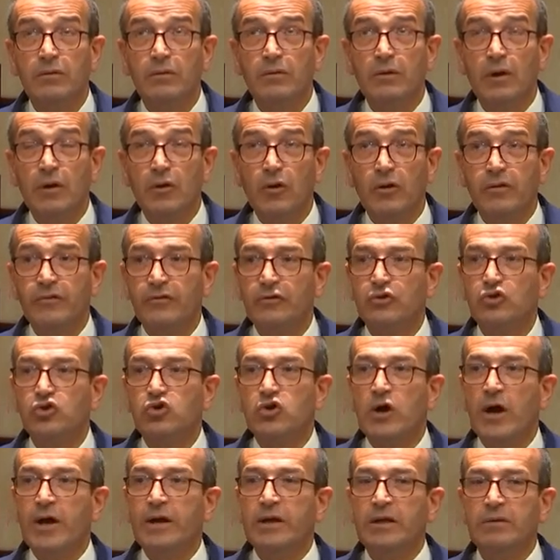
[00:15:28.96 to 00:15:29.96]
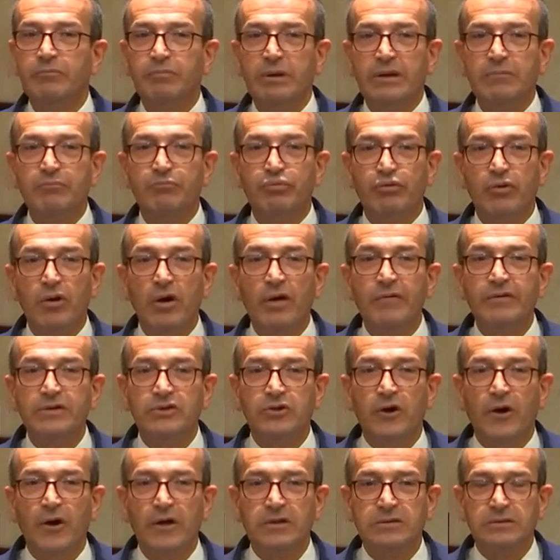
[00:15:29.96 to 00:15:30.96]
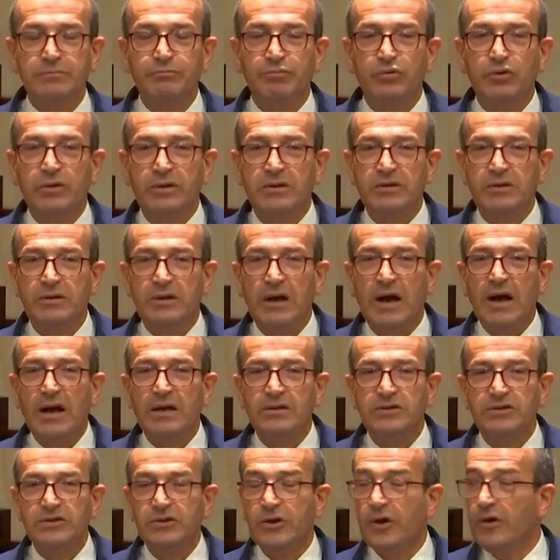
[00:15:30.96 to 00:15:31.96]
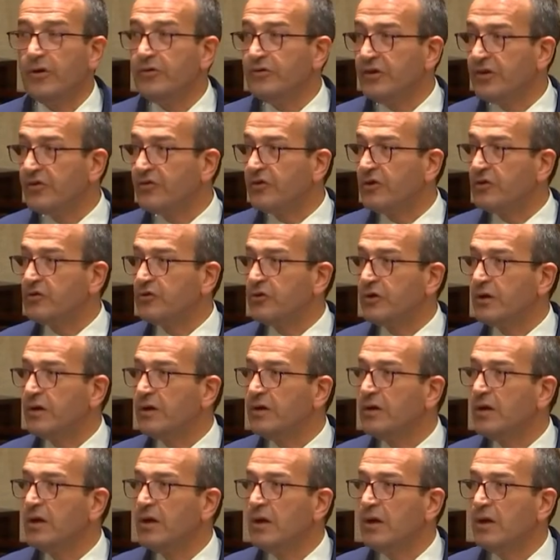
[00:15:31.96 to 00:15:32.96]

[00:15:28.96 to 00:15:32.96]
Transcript: a lot of the training being privatised and put in RTOs, etc.,